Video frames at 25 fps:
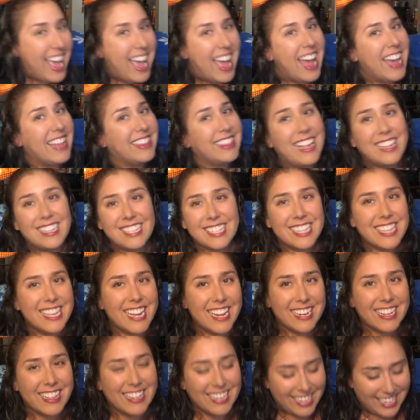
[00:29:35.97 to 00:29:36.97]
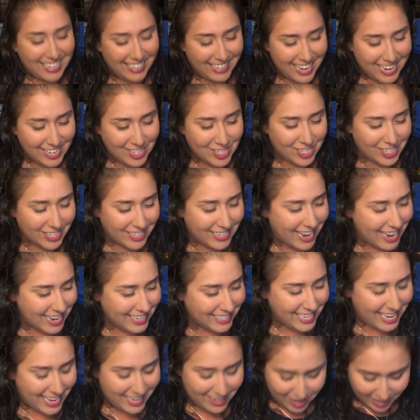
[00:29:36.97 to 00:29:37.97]
And that's the end of the collection,
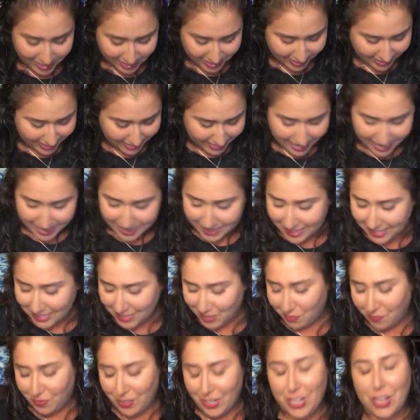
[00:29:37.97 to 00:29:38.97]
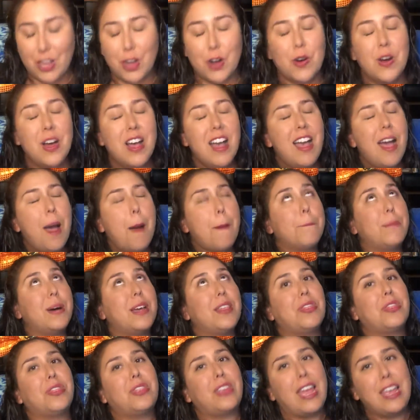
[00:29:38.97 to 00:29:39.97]
guys, and also the end of this video. But
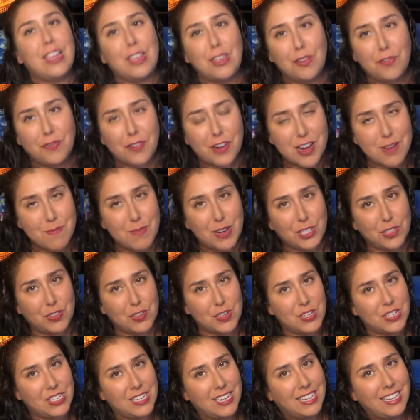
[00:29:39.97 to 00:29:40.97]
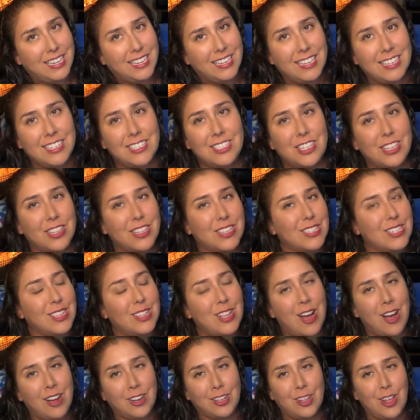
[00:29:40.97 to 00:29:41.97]
thank you very much for sticking into this
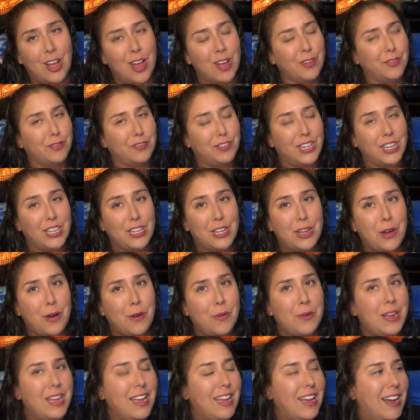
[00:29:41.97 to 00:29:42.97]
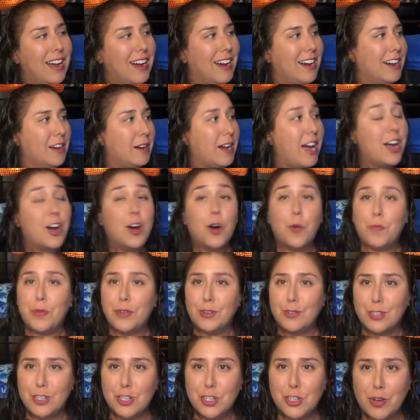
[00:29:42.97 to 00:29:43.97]
long video. I hope
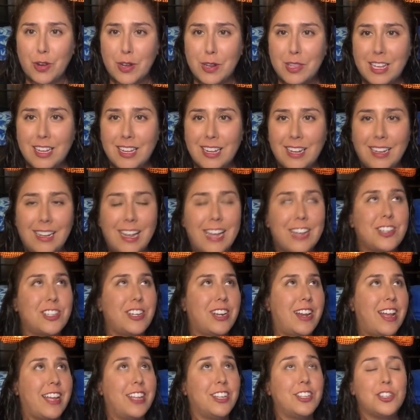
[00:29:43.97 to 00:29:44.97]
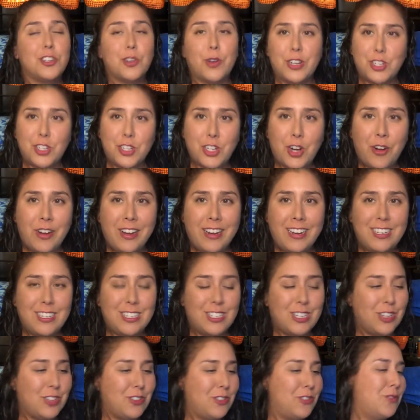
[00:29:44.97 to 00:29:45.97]
you enjoyed the collection. I enjoyed showing it
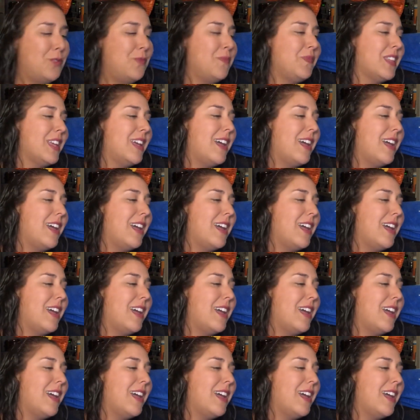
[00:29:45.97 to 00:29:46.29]
to you.